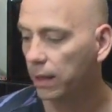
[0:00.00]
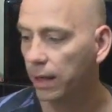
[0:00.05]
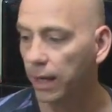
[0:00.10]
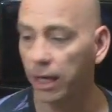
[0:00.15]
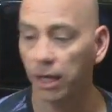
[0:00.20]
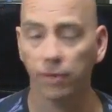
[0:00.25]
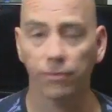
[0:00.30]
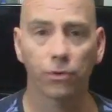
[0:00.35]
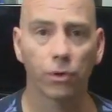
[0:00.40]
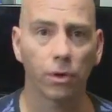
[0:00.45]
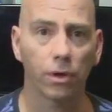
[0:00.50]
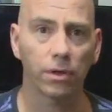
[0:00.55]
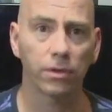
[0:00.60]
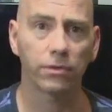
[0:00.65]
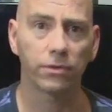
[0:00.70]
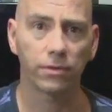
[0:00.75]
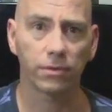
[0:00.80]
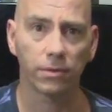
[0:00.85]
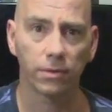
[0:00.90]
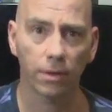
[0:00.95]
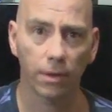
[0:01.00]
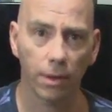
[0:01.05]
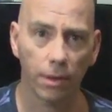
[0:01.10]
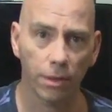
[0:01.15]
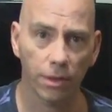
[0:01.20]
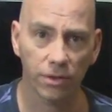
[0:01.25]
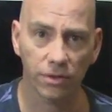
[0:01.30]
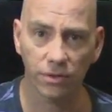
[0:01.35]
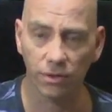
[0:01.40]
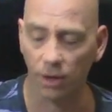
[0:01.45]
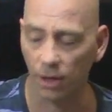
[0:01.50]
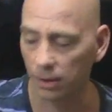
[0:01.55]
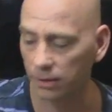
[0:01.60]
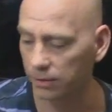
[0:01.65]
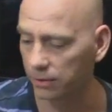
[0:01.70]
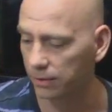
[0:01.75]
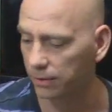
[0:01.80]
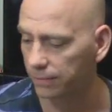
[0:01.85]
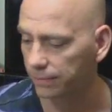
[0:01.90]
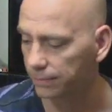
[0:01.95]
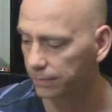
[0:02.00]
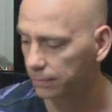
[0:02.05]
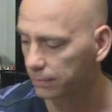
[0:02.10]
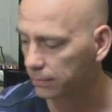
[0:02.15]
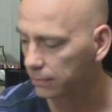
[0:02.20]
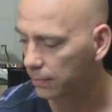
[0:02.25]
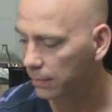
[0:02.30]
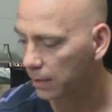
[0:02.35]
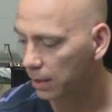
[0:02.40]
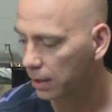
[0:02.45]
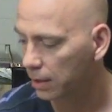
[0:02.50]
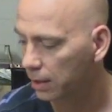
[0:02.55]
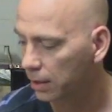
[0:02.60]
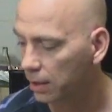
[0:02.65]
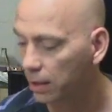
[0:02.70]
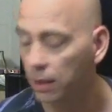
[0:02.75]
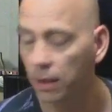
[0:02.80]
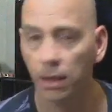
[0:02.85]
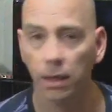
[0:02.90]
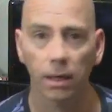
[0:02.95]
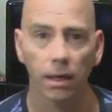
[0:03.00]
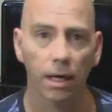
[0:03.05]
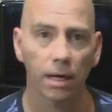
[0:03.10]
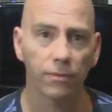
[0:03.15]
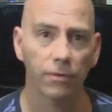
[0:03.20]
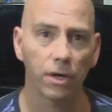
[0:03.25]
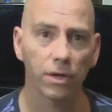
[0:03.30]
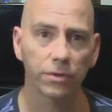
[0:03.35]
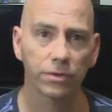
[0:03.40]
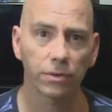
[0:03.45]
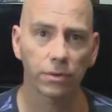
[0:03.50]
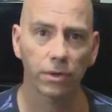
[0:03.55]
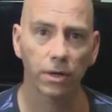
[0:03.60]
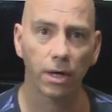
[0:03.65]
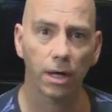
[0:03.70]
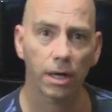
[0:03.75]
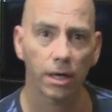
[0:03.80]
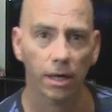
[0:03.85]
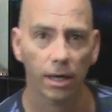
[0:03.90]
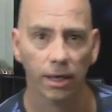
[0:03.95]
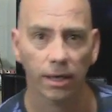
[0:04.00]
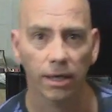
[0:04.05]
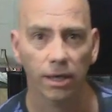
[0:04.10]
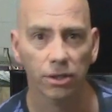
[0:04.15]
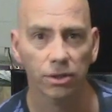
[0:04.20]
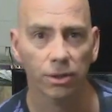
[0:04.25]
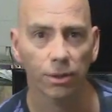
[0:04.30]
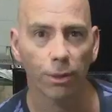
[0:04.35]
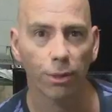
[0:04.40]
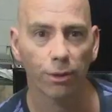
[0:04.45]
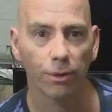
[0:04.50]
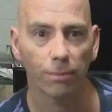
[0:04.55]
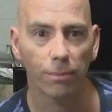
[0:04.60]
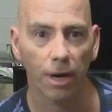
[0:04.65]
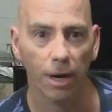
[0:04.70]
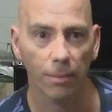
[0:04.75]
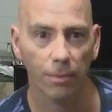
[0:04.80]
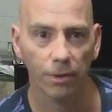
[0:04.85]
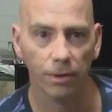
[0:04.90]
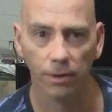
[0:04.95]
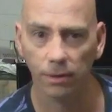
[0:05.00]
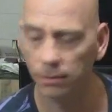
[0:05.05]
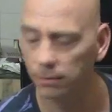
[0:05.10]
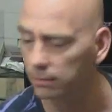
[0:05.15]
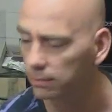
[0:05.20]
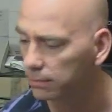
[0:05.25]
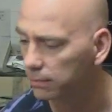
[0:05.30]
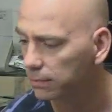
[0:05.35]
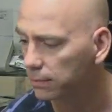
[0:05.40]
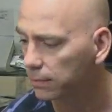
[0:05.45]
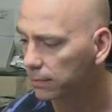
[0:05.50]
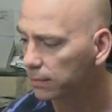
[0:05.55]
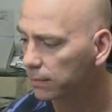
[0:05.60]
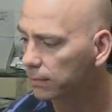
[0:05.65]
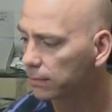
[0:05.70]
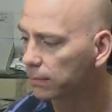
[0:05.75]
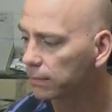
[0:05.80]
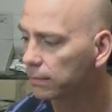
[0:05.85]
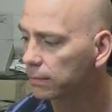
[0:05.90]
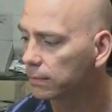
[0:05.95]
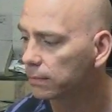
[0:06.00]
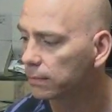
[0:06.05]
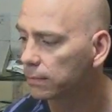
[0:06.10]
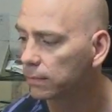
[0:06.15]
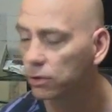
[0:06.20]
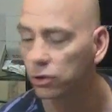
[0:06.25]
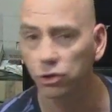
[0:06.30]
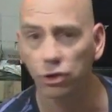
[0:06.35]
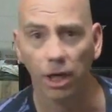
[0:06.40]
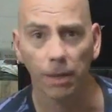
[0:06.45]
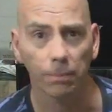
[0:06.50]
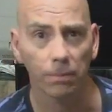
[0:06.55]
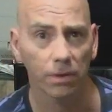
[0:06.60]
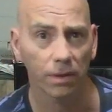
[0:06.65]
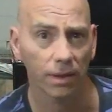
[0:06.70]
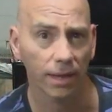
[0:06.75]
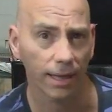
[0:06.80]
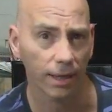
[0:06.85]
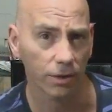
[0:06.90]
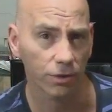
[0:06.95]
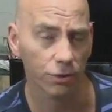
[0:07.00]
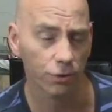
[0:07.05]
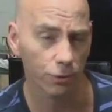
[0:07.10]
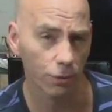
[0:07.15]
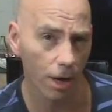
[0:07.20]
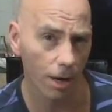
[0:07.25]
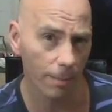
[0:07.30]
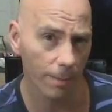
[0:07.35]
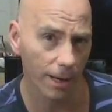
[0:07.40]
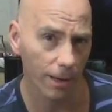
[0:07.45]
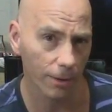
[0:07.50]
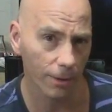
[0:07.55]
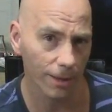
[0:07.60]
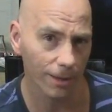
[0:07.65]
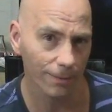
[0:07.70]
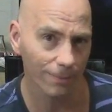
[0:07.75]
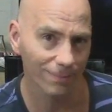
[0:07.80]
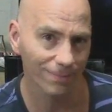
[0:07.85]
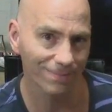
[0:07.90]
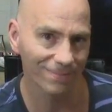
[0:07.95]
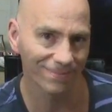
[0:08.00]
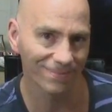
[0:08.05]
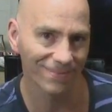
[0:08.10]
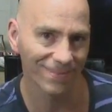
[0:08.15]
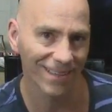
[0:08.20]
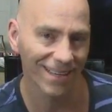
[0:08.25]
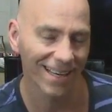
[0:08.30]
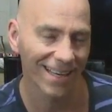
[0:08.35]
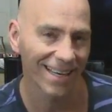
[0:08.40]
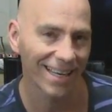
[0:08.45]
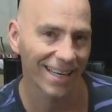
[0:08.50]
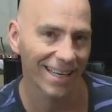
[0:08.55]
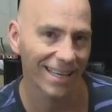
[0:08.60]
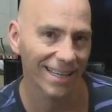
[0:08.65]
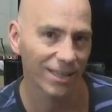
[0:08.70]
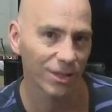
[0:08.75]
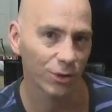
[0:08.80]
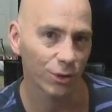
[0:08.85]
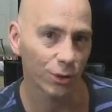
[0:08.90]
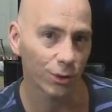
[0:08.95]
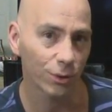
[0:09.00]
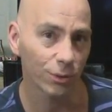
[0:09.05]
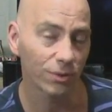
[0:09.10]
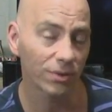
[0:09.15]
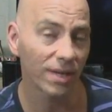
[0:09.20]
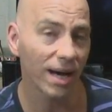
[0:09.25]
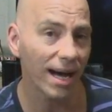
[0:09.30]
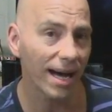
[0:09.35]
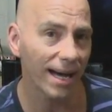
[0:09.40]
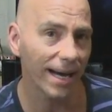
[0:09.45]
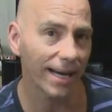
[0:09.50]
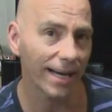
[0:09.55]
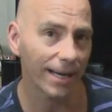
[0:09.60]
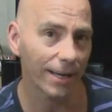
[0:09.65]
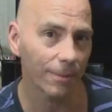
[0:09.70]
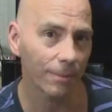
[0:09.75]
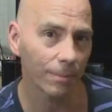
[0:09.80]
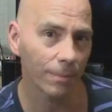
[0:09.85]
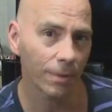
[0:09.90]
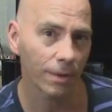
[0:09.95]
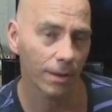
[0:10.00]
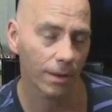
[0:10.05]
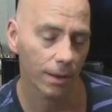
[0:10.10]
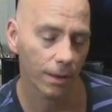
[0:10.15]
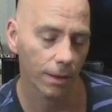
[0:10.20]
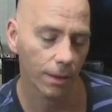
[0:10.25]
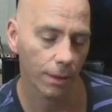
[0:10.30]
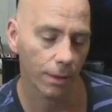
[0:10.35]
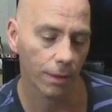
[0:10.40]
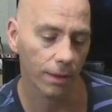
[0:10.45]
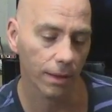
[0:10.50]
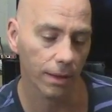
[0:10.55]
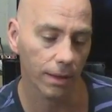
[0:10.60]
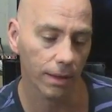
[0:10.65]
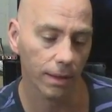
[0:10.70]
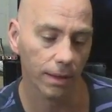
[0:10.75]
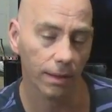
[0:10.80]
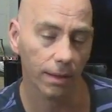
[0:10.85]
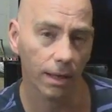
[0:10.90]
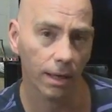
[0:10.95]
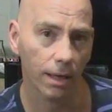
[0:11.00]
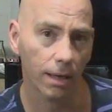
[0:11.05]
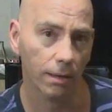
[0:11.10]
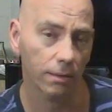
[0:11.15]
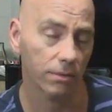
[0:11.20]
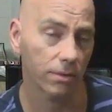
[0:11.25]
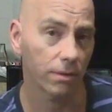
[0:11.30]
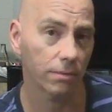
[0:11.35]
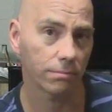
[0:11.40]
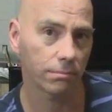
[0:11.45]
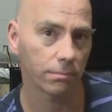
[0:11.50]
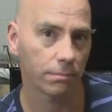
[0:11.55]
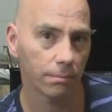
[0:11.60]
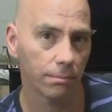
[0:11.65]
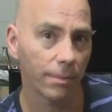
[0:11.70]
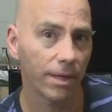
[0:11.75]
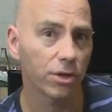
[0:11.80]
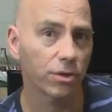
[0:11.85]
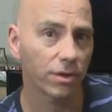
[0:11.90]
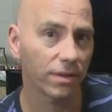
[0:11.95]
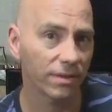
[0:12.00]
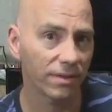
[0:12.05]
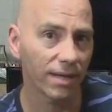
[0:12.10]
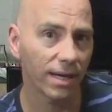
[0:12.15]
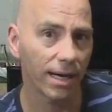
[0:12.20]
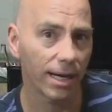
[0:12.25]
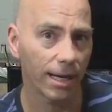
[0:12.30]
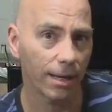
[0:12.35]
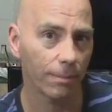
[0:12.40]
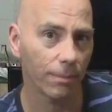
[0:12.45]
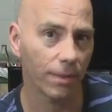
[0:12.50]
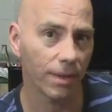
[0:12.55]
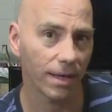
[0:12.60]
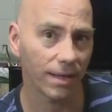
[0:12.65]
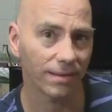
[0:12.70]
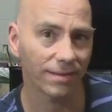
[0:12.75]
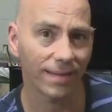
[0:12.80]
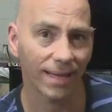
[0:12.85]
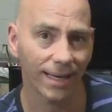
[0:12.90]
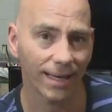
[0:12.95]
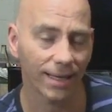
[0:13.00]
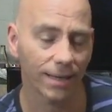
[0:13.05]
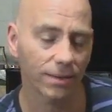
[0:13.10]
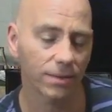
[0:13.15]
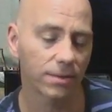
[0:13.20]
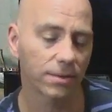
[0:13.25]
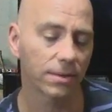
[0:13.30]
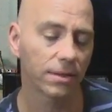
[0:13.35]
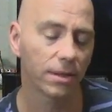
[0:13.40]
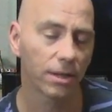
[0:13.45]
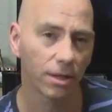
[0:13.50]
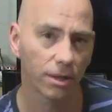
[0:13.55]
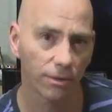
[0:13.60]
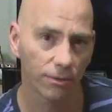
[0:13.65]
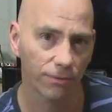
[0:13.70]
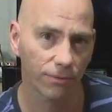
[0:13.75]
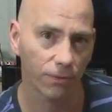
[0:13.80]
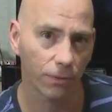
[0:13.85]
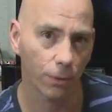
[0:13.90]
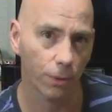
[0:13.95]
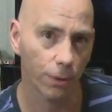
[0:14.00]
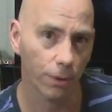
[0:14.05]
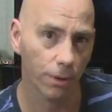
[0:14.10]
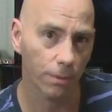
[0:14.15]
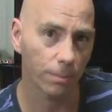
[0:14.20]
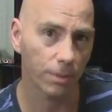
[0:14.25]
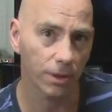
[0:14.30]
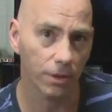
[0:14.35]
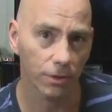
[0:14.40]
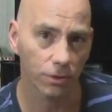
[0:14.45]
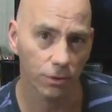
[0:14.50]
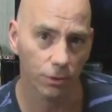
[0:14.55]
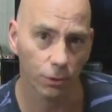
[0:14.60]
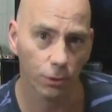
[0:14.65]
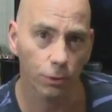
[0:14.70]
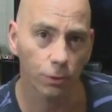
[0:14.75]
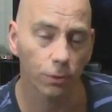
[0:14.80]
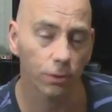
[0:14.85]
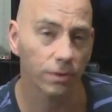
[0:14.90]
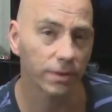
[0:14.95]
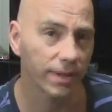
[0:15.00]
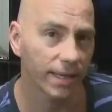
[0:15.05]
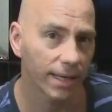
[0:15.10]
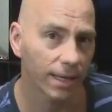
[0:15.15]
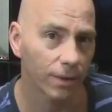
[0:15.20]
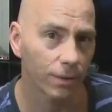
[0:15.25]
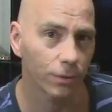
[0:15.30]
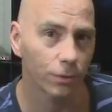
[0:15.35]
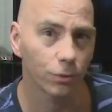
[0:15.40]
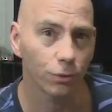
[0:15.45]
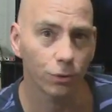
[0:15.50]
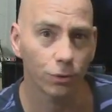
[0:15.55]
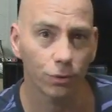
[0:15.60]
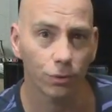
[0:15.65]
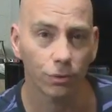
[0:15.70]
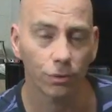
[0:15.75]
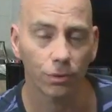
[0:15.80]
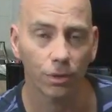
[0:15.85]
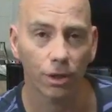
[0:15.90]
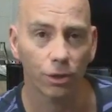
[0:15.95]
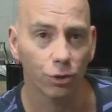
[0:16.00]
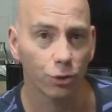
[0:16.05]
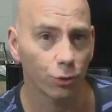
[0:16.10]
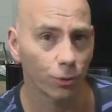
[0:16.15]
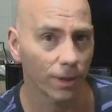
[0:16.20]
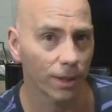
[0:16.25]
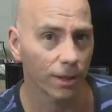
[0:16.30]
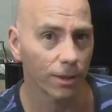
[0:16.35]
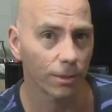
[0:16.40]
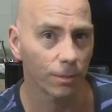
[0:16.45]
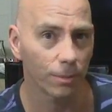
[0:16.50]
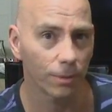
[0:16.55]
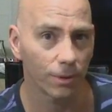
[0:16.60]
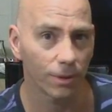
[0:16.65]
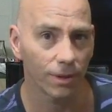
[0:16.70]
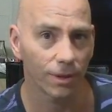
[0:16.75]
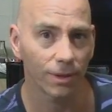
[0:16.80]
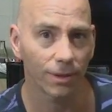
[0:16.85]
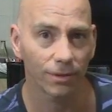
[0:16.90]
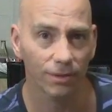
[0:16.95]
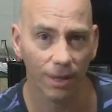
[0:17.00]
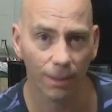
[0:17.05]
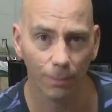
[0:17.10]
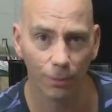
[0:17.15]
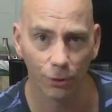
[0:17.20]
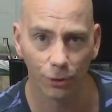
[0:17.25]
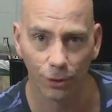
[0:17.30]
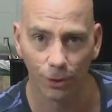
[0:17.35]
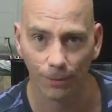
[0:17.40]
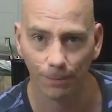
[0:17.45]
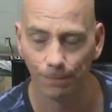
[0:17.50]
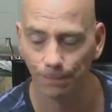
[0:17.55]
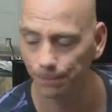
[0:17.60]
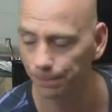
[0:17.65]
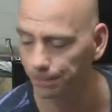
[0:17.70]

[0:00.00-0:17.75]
And of course, the salt. I've also got a kitchen thermometer shaped like a strawberry to time the uh, to measure the time that it takes for the beers to cool down to a drinkable temperature.